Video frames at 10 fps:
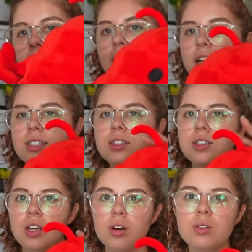and he's
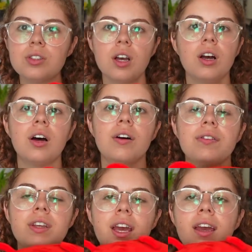so
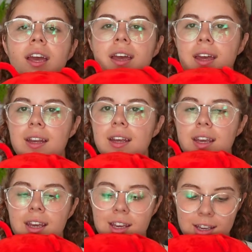soft, and
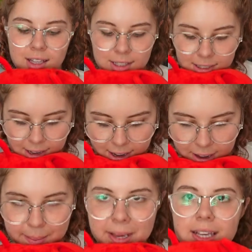his
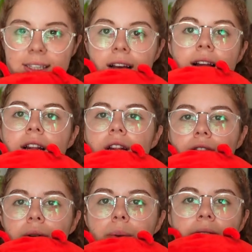name is
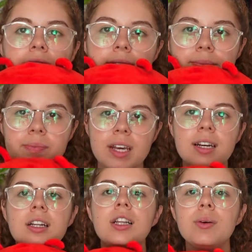Louie.
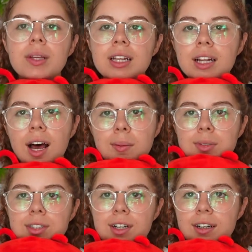Louie the
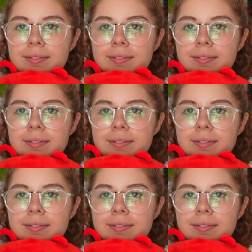lobster.